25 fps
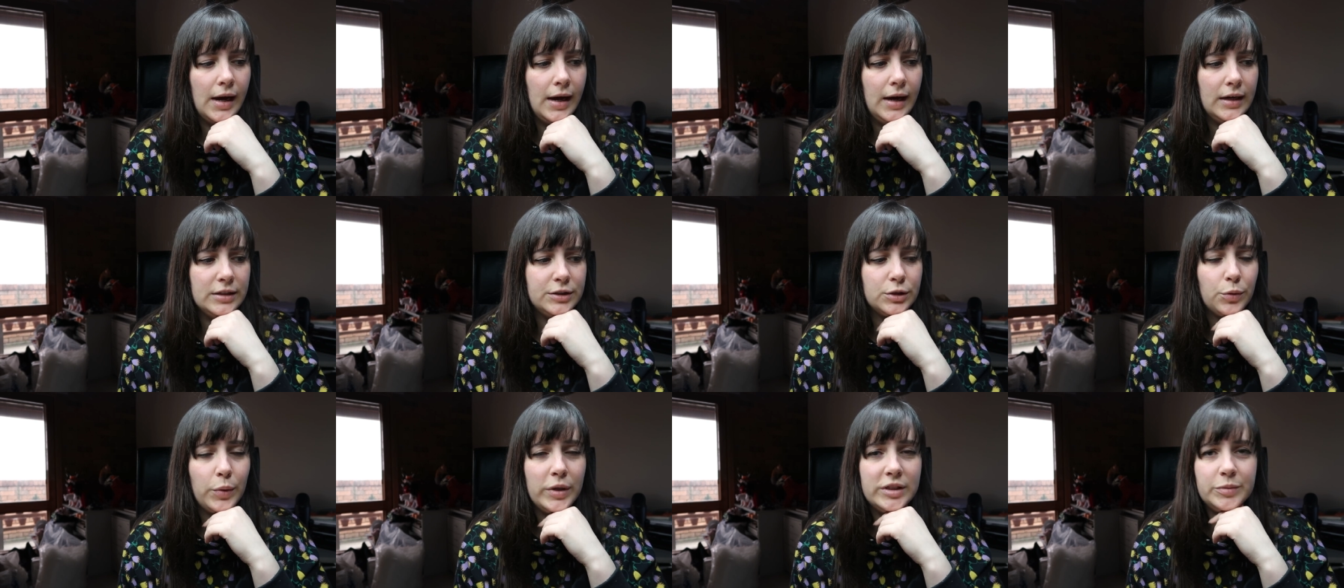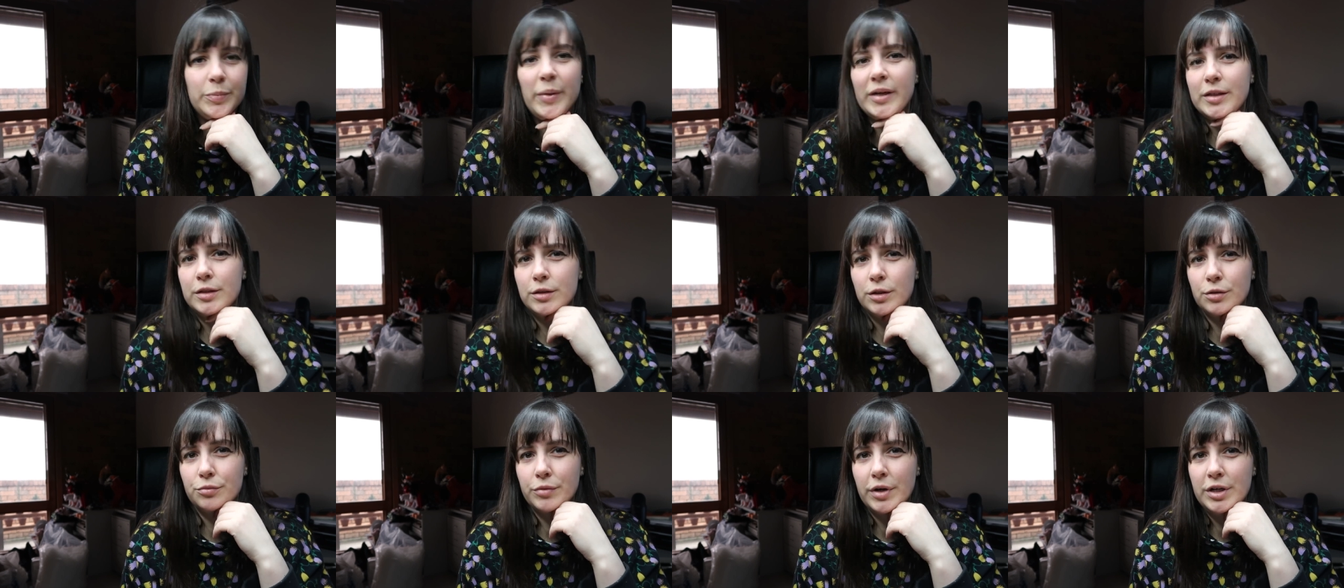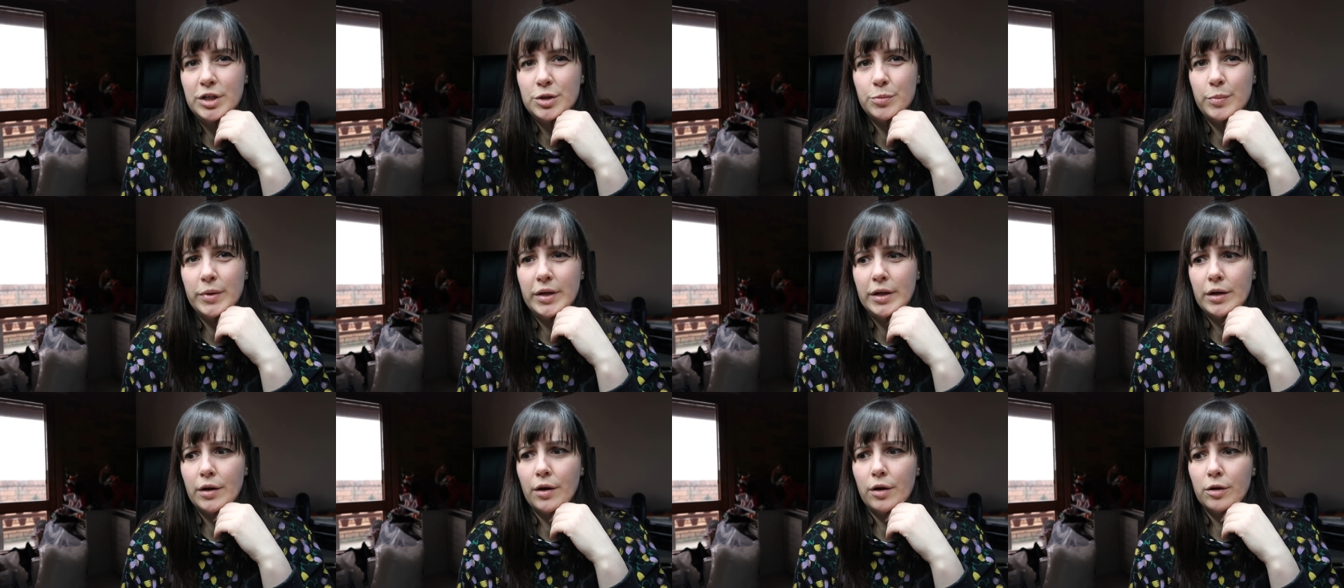uh, it's always best to reach
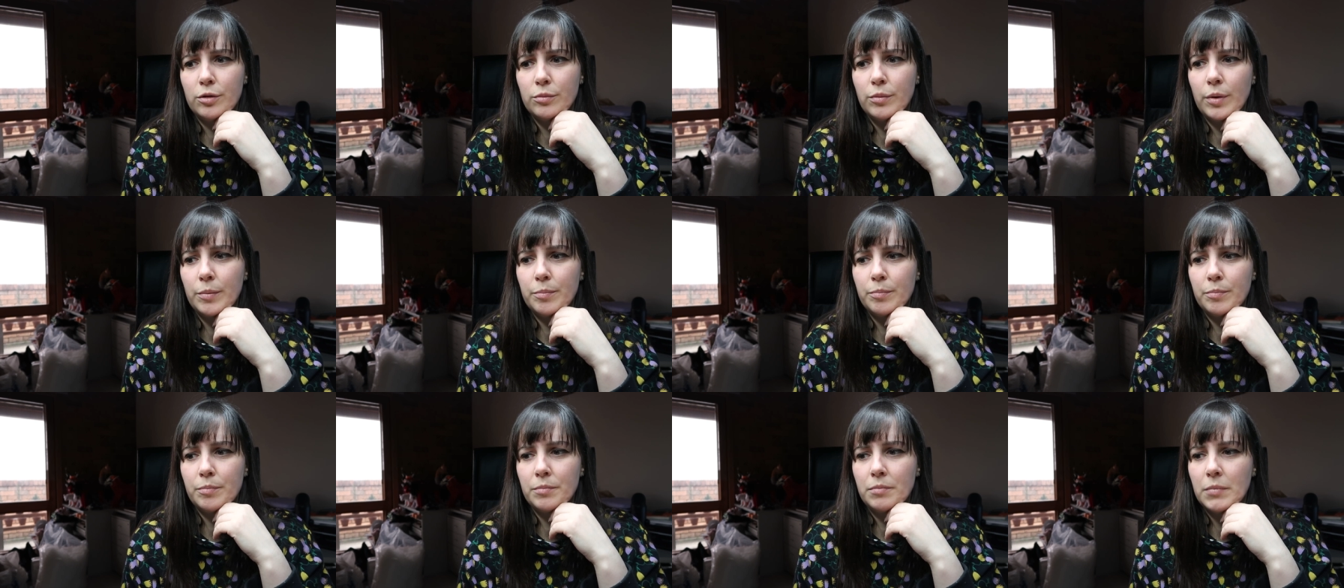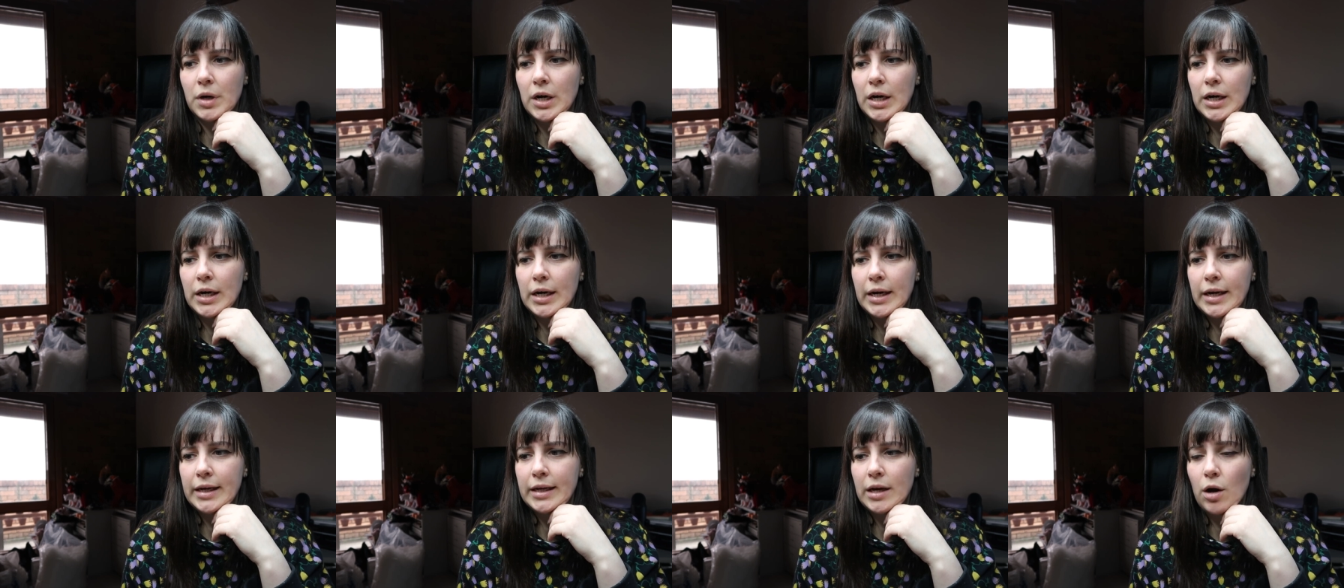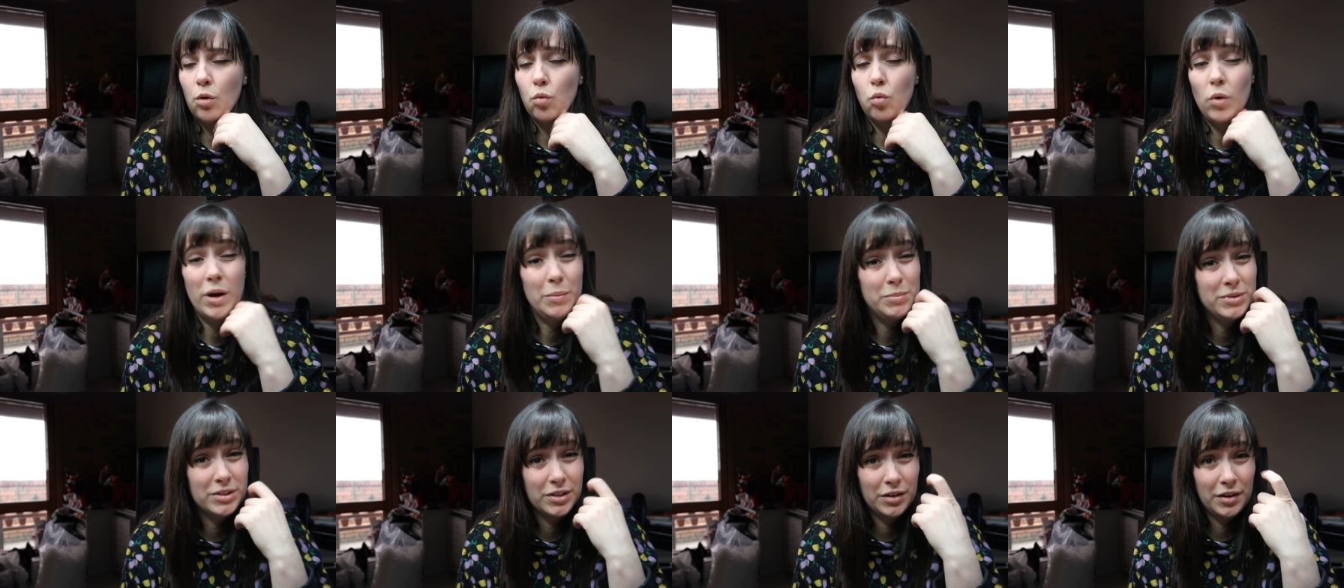me on my
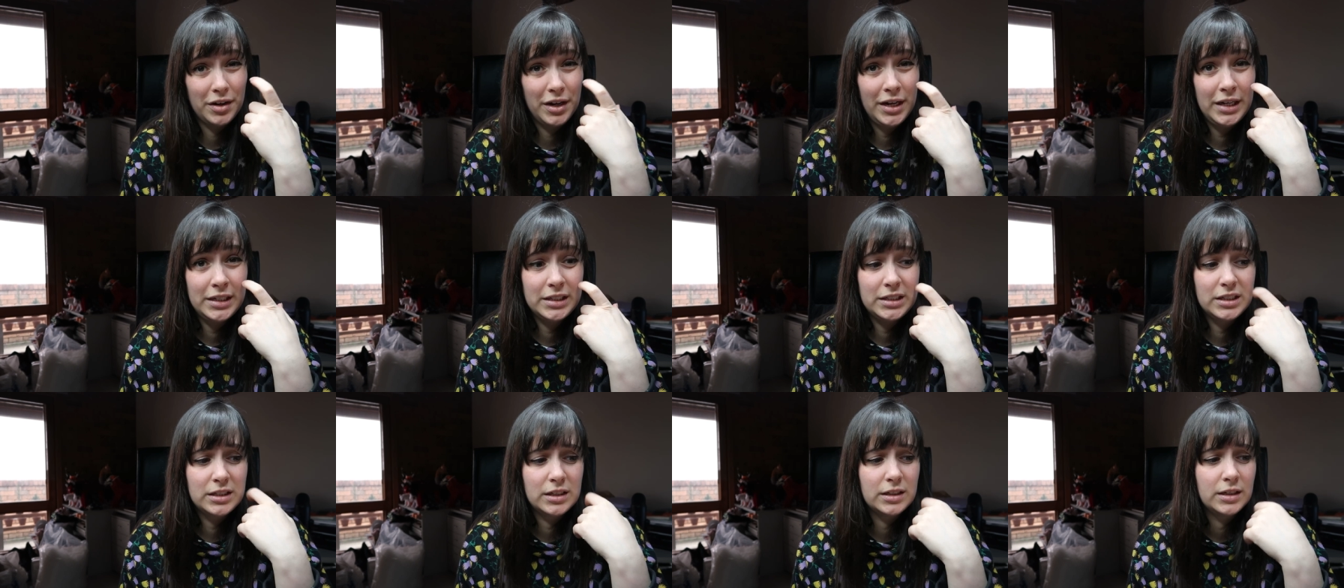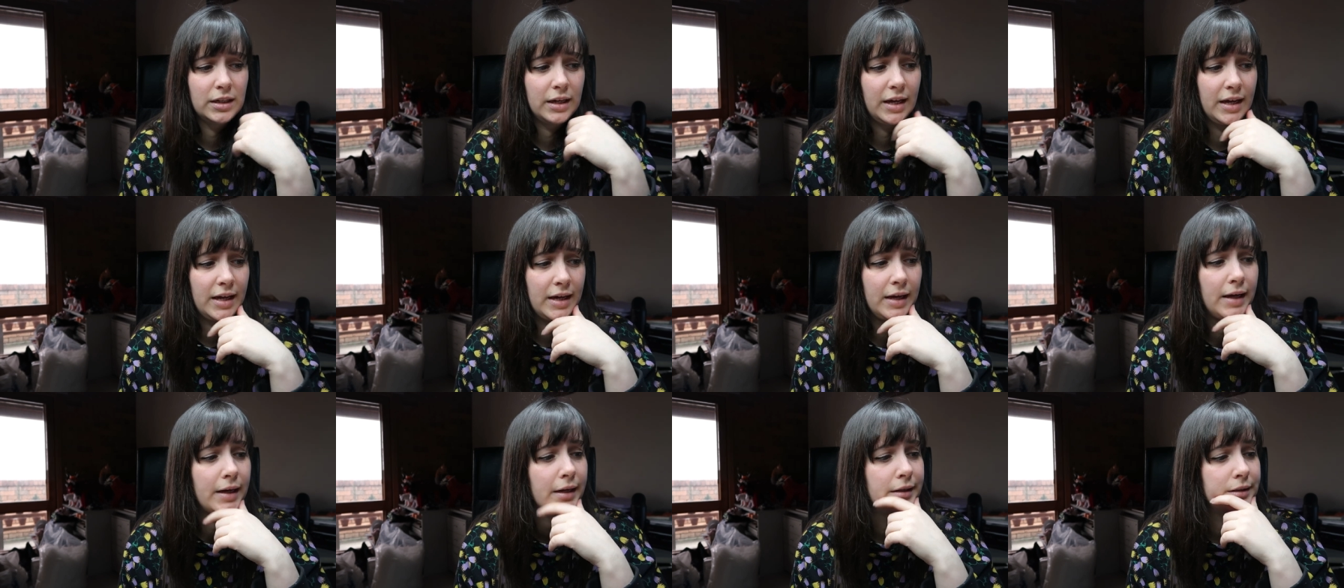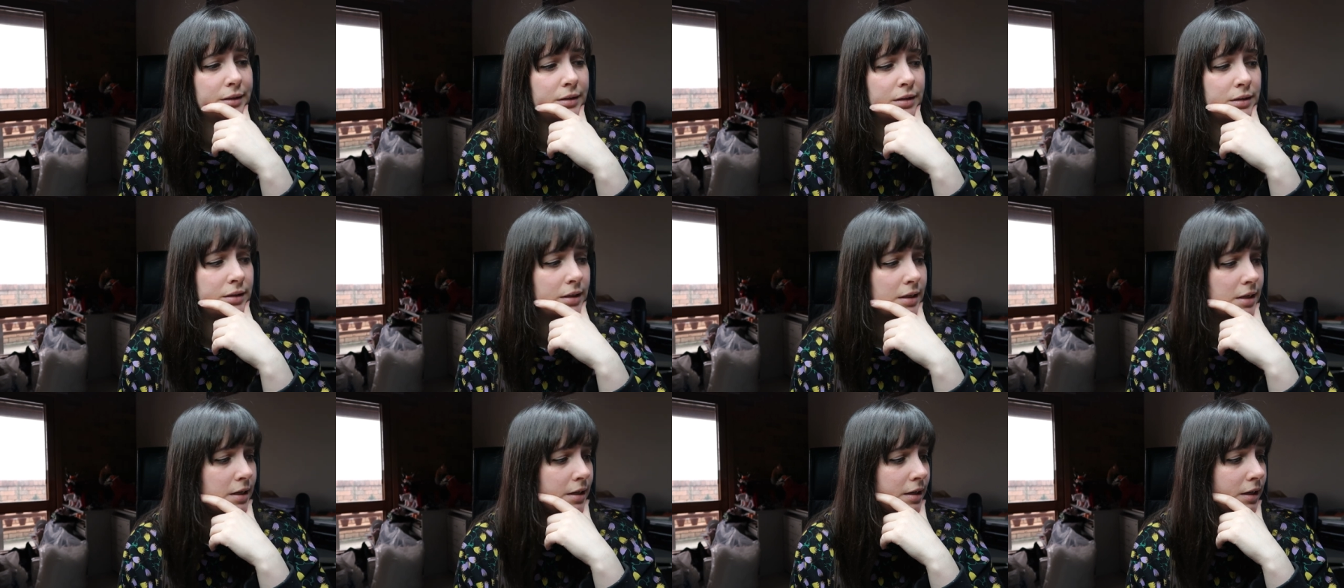website
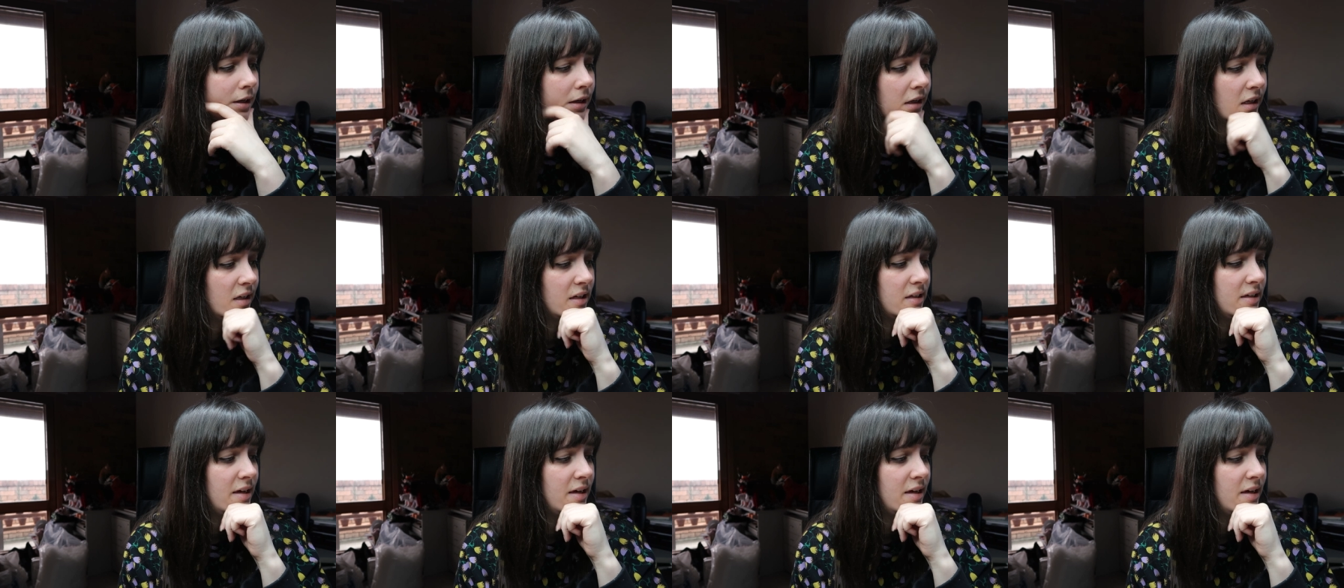and uh,